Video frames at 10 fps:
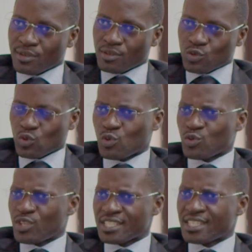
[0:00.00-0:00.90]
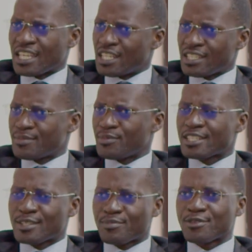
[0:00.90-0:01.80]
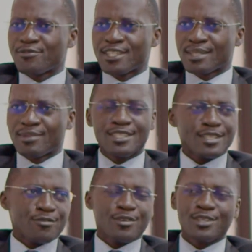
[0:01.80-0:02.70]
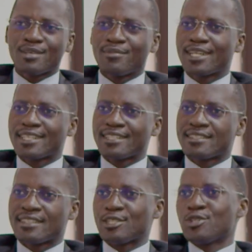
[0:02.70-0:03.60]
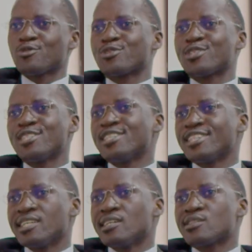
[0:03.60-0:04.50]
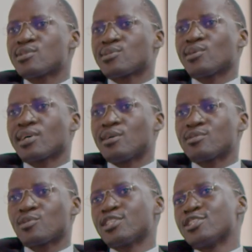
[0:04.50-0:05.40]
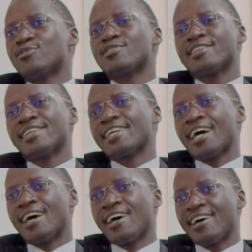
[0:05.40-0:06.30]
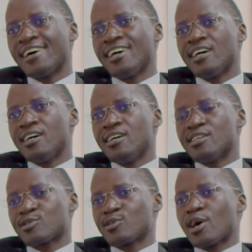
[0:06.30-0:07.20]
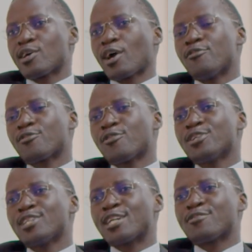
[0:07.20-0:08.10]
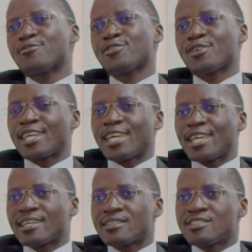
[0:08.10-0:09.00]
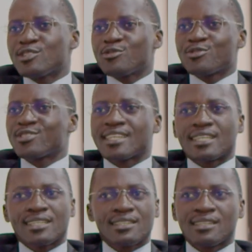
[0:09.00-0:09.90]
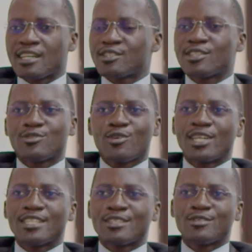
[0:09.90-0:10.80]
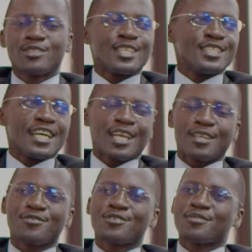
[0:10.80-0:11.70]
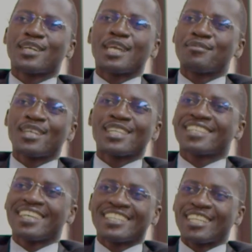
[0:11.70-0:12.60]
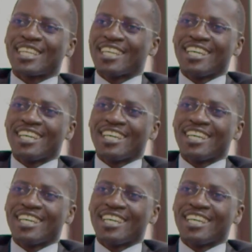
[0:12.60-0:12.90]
So you just say that is preventable, that's avoidable, that is induced stock out, which is not there. So I've called it artificial, like induced. There's nobody who say that artificial, but I'm just saying